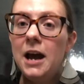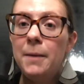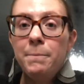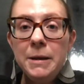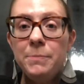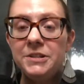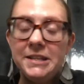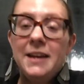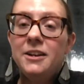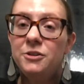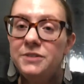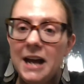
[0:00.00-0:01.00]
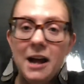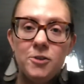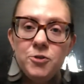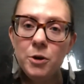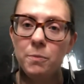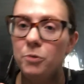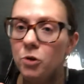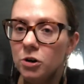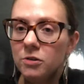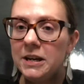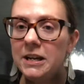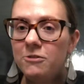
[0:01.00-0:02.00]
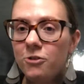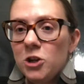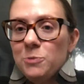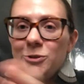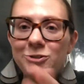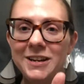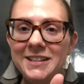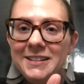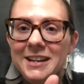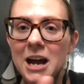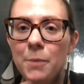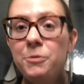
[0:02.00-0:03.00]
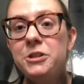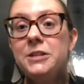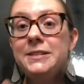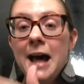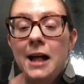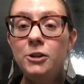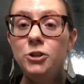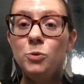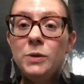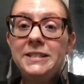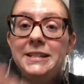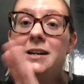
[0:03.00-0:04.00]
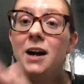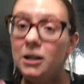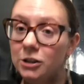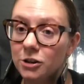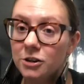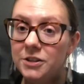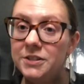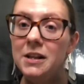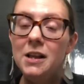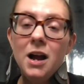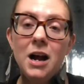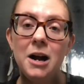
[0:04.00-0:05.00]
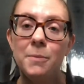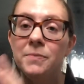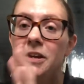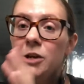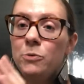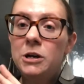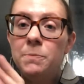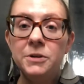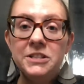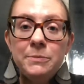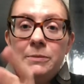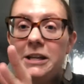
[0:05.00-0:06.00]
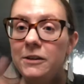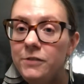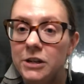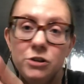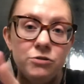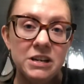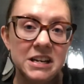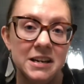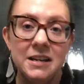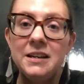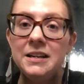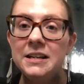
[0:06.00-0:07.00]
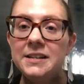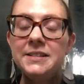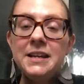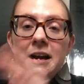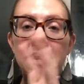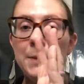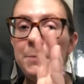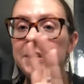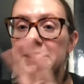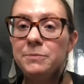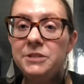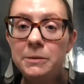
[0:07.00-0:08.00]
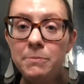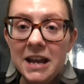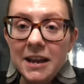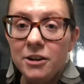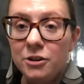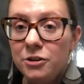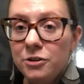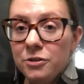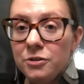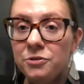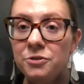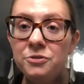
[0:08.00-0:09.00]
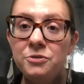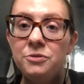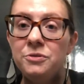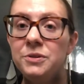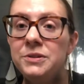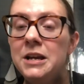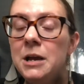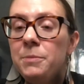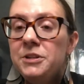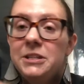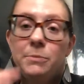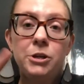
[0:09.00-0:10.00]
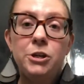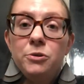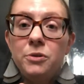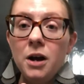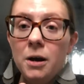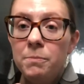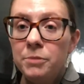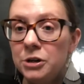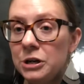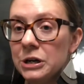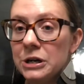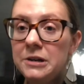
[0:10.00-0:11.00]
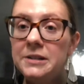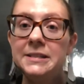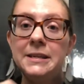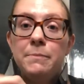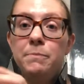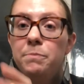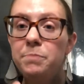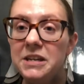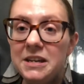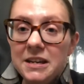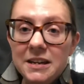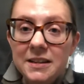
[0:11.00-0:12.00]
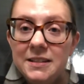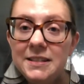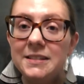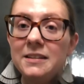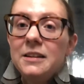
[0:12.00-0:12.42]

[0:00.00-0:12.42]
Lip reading: People say, you know, salads are boring, gross, but dress it up. With a salad, you want to see colors. You want to put some leafy greens. Put some tomatoes, put some cucumbers, some beets,